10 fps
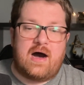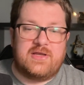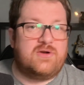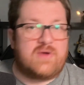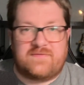
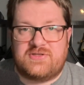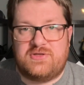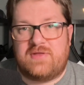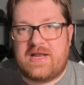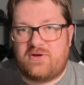you don't have to
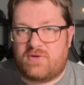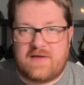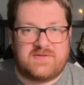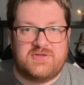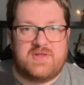do that. You don't
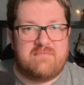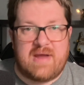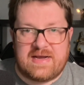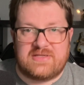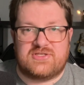have to do that
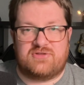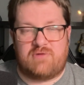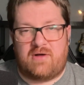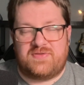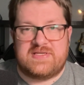maintenance
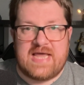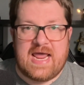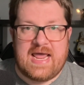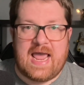throughout the day,